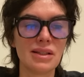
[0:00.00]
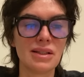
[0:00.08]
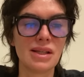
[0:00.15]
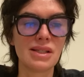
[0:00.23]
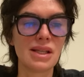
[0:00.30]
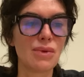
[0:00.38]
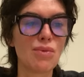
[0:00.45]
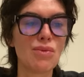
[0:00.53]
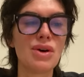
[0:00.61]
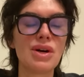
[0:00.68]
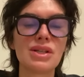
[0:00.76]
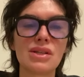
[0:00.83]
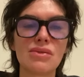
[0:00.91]
It's even
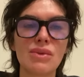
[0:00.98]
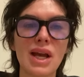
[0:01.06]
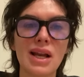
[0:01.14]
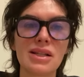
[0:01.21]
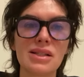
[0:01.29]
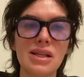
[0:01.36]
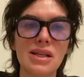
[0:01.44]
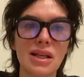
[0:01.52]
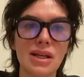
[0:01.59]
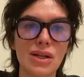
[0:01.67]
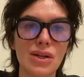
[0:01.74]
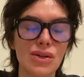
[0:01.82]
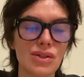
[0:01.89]
worse in reality than
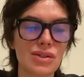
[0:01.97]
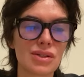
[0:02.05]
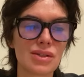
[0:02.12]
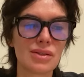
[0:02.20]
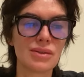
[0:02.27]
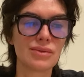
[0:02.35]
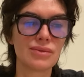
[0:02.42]
it looks.